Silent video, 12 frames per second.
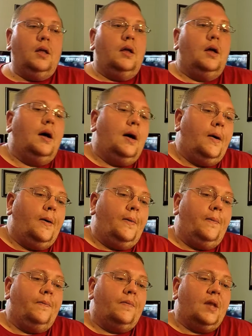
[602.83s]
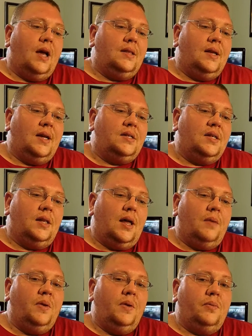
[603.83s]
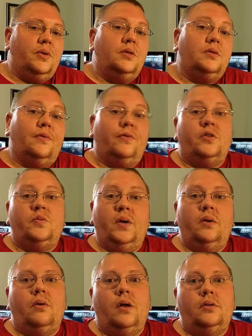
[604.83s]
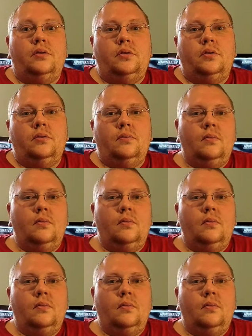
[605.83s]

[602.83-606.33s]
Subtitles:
I think I see a lot of people use them for speed runs.